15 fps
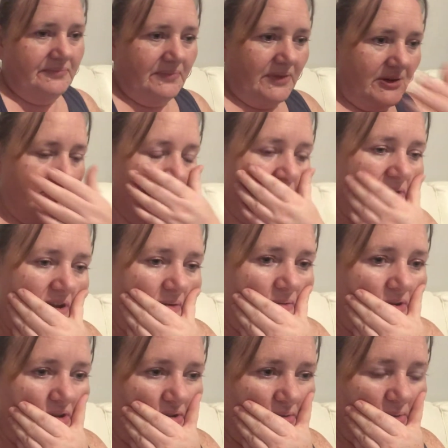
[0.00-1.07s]
Where am I going
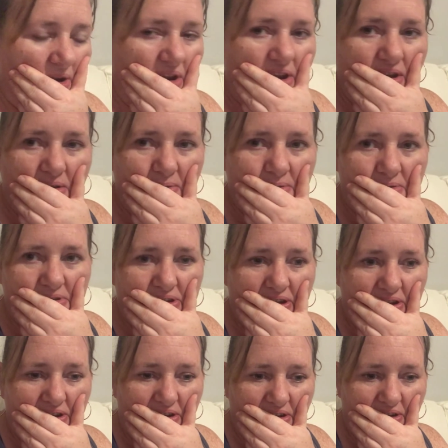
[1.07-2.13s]
out? I'm going out
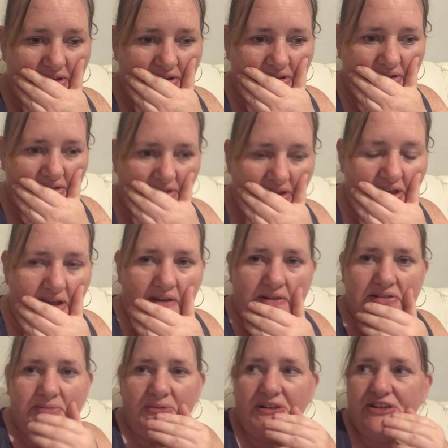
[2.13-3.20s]
Saturday because
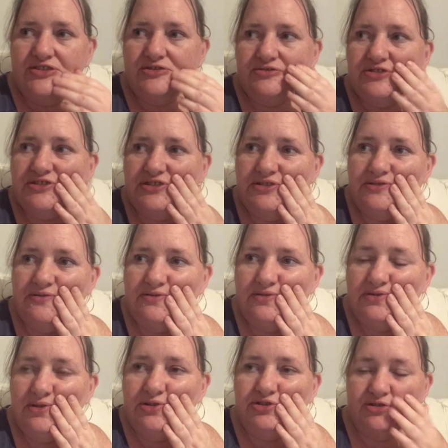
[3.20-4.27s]
I'm going to
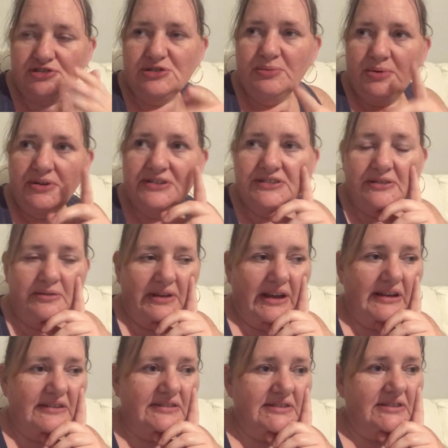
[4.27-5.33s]
George and the boys' new
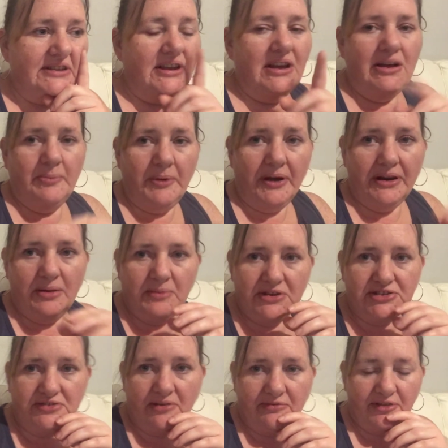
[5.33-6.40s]
house, and we're going to
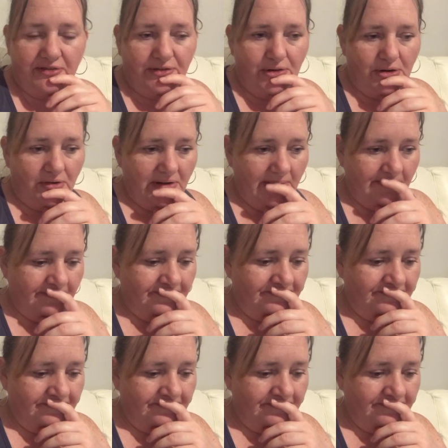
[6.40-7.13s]
measure up for flooring.